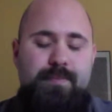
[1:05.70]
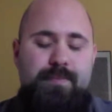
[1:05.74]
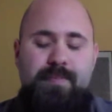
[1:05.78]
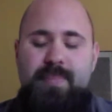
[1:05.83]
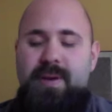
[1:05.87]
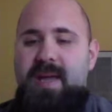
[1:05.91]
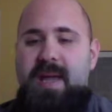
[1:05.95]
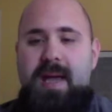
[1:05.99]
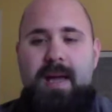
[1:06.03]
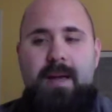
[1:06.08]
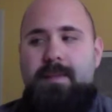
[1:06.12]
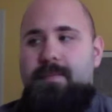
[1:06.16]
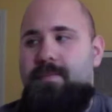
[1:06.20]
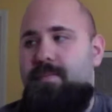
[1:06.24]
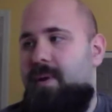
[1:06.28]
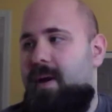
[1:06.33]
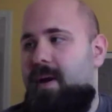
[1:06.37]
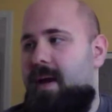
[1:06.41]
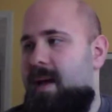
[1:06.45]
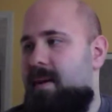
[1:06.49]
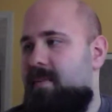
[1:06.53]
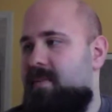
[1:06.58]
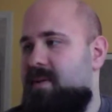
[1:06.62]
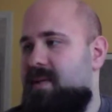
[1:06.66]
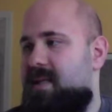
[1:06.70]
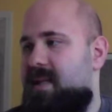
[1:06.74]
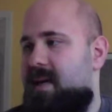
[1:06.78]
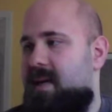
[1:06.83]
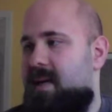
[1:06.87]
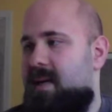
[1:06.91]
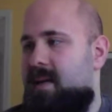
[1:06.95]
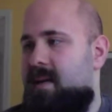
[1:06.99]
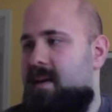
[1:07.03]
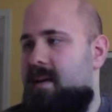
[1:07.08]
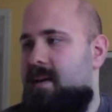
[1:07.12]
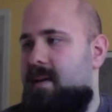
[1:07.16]
But yeah, preamble
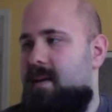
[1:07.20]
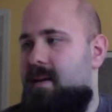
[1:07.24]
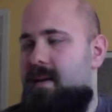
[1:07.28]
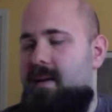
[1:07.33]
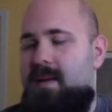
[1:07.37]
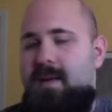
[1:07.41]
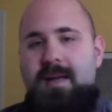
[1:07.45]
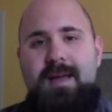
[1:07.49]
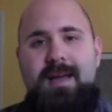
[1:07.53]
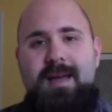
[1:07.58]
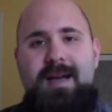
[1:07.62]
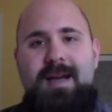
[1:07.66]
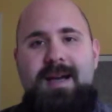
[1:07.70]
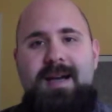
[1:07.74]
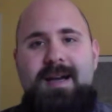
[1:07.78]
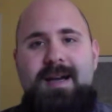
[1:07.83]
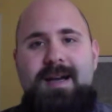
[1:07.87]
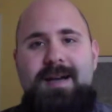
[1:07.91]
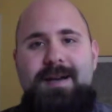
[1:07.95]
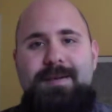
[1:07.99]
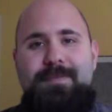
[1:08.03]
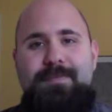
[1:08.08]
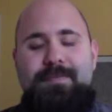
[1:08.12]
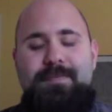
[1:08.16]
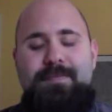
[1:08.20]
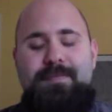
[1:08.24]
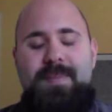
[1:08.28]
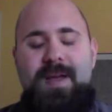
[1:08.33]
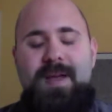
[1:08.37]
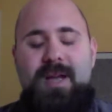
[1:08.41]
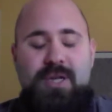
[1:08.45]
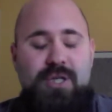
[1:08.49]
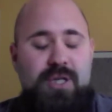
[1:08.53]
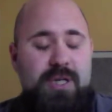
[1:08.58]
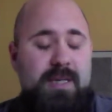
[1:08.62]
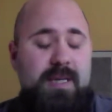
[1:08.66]
done.
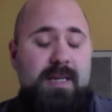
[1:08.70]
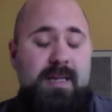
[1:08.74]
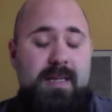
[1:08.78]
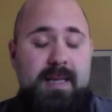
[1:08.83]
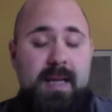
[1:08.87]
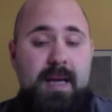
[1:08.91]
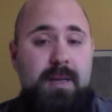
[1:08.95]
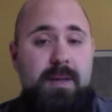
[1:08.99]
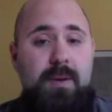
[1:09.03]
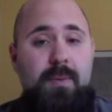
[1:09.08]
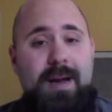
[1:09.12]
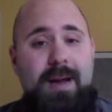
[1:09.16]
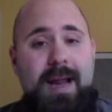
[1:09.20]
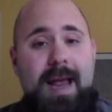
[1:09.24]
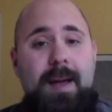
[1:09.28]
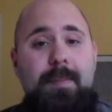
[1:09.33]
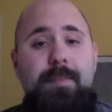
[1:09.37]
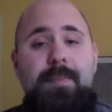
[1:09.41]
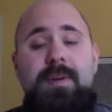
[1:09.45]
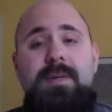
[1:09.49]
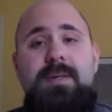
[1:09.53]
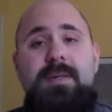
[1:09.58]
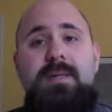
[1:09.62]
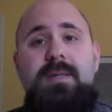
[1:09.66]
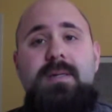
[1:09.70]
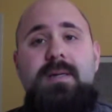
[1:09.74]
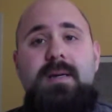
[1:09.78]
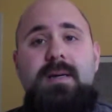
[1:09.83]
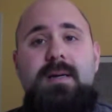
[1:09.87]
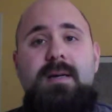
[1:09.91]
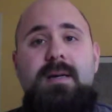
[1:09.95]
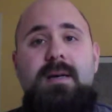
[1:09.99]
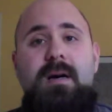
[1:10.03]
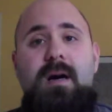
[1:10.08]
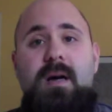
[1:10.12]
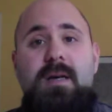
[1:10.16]
I should tell you what happened.
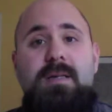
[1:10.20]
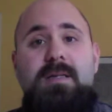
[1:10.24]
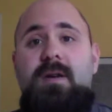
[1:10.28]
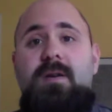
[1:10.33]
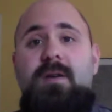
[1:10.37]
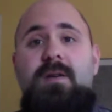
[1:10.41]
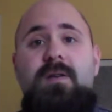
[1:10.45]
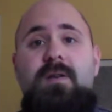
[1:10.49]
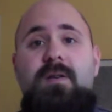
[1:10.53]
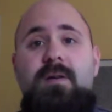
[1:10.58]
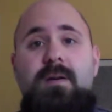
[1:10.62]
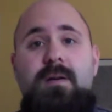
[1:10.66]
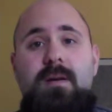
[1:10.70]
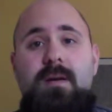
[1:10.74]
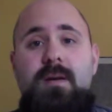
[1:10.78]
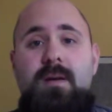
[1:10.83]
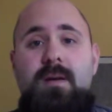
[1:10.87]
Oscar